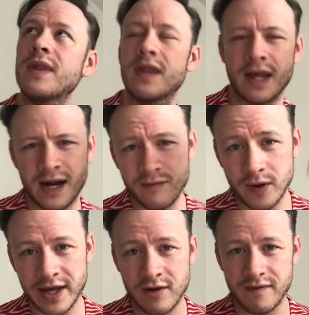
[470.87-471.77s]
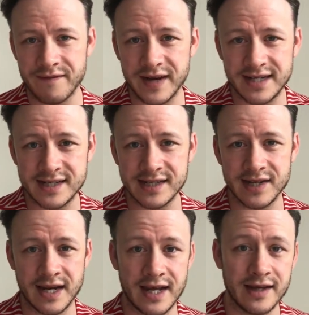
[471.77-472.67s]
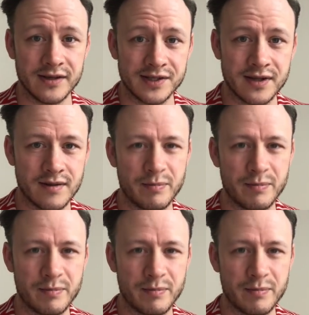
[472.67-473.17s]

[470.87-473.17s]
what they call faces and heels,